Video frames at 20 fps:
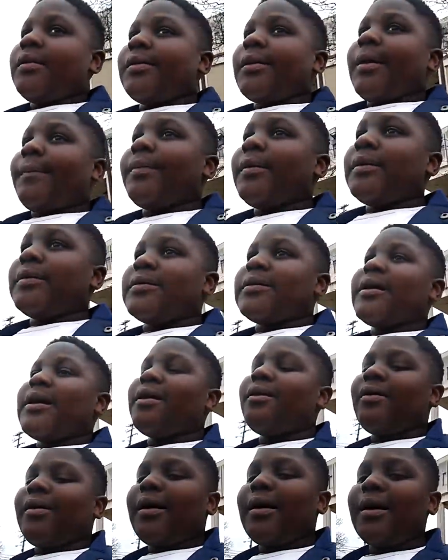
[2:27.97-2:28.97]
now peace
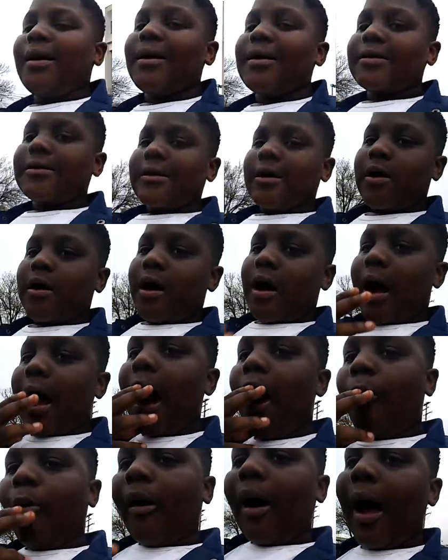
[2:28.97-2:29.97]
out guys
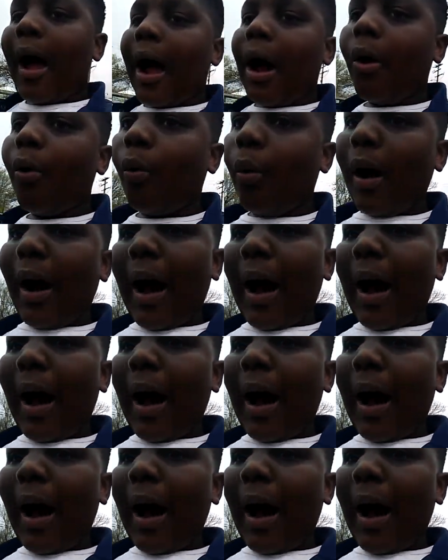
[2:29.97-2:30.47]
out out